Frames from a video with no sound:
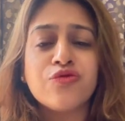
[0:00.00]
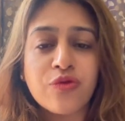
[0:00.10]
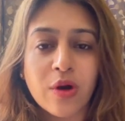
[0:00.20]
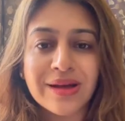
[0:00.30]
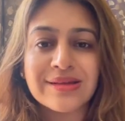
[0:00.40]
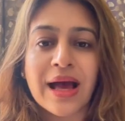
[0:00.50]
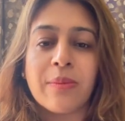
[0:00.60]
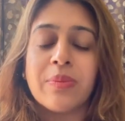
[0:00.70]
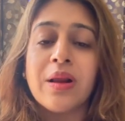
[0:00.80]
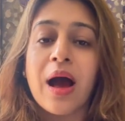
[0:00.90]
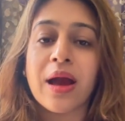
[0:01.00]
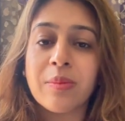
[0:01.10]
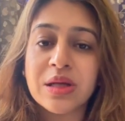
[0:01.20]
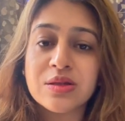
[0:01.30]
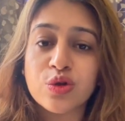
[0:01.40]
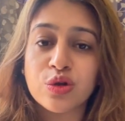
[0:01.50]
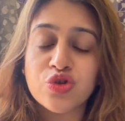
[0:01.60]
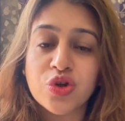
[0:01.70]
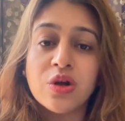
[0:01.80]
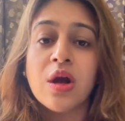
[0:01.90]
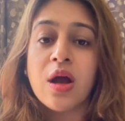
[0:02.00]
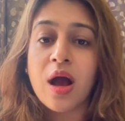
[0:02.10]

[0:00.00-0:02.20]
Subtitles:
For example, I am a researcher,